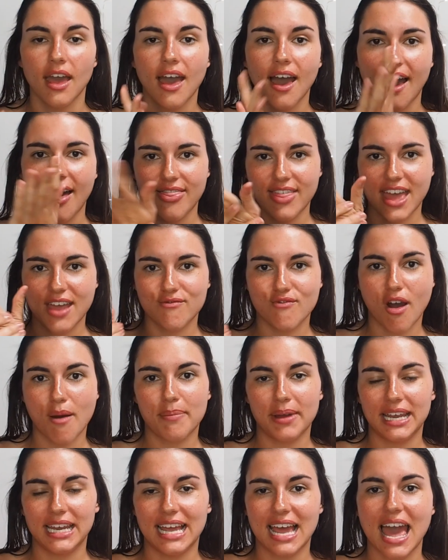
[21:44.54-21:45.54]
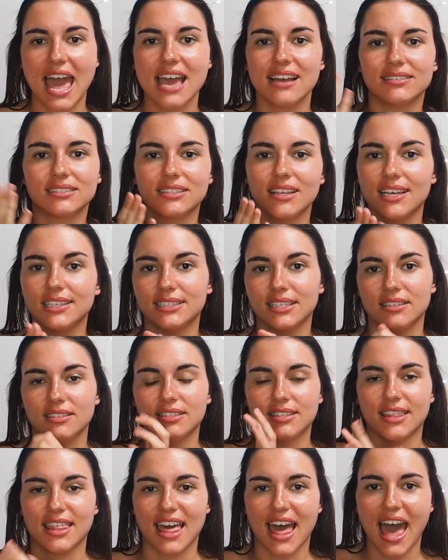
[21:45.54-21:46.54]
And then rub any excess
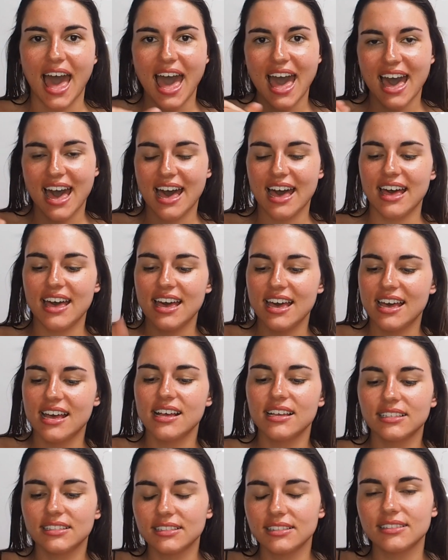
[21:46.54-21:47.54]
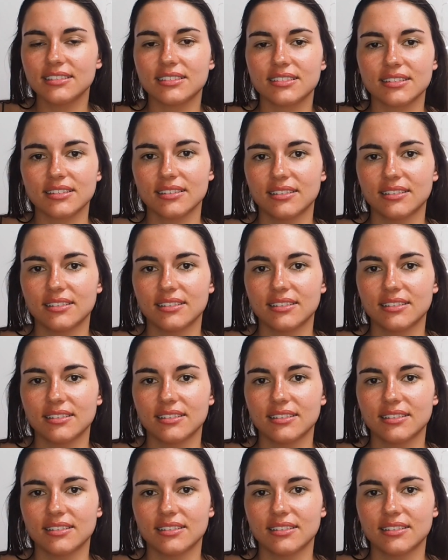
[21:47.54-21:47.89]
into the hands.